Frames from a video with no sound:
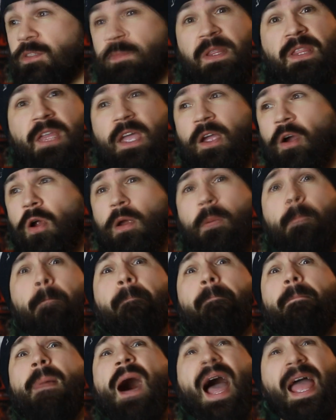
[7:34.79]
but they are
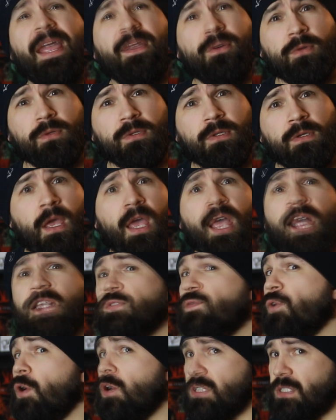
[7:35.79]
mild as
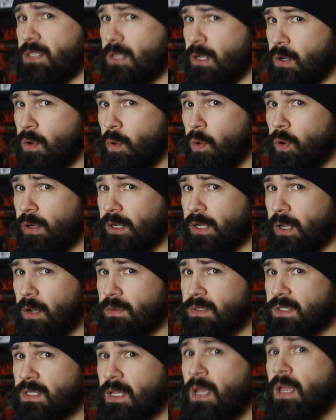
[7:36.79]
far as the gore
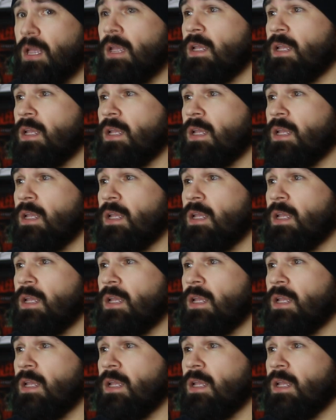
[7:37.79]
goes.